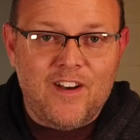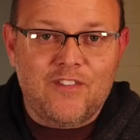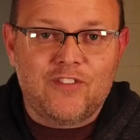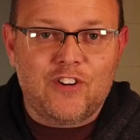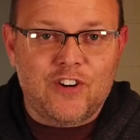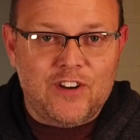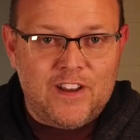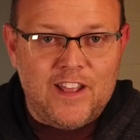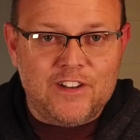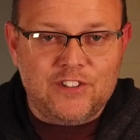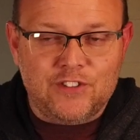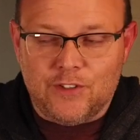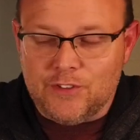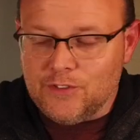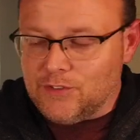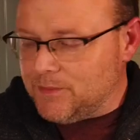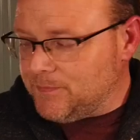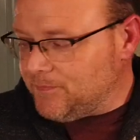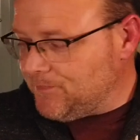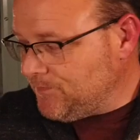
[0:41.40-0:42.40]
of
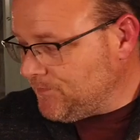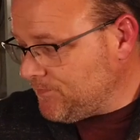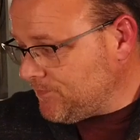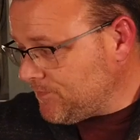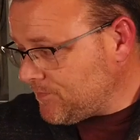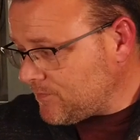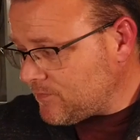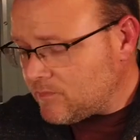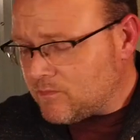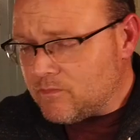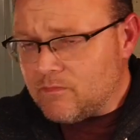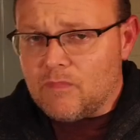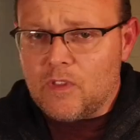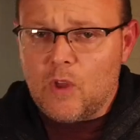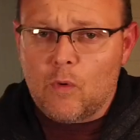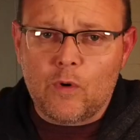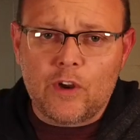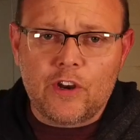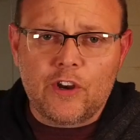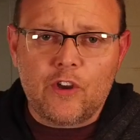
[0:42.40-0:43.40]
credentials.
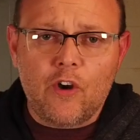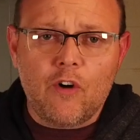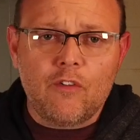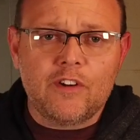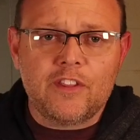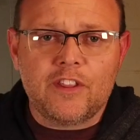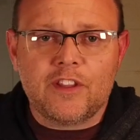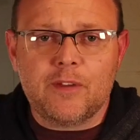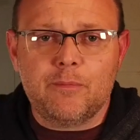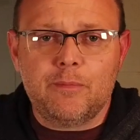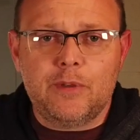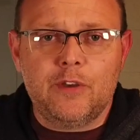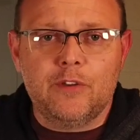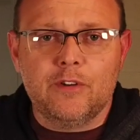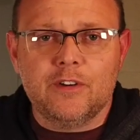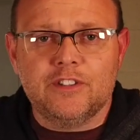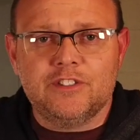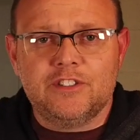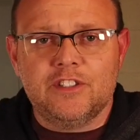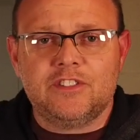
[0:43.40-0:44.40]
We're going to go over to the
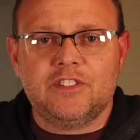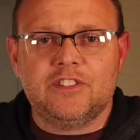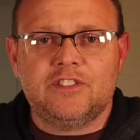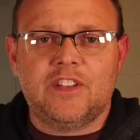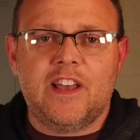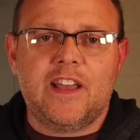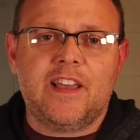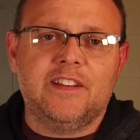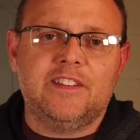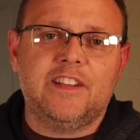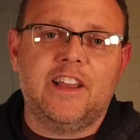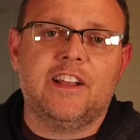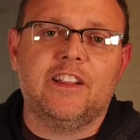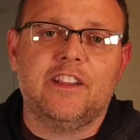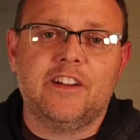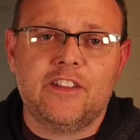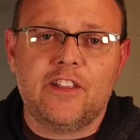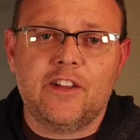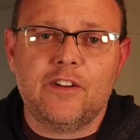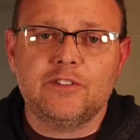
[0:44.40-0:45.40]
computer in just a second and take
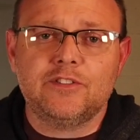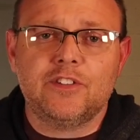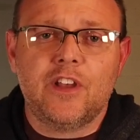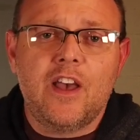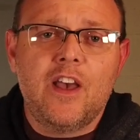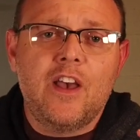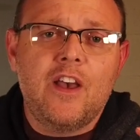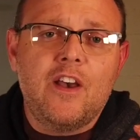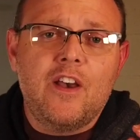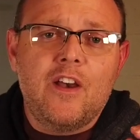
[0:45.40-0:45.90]
a look at those.